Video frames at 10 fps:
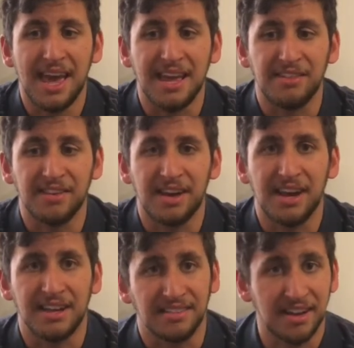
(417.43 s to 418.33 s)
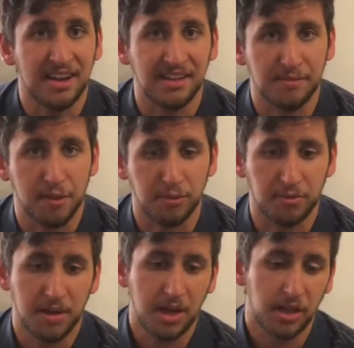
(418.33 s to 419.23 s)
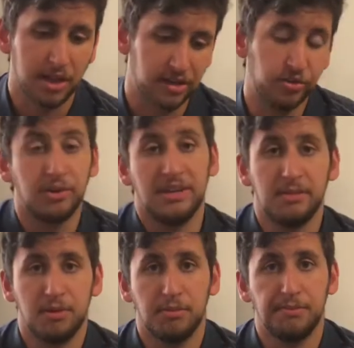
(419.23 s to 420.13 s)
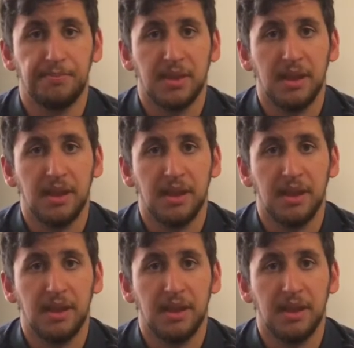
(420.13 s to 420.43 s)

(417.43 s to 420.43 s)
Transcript: answer an extended answer problem like a short answer problem.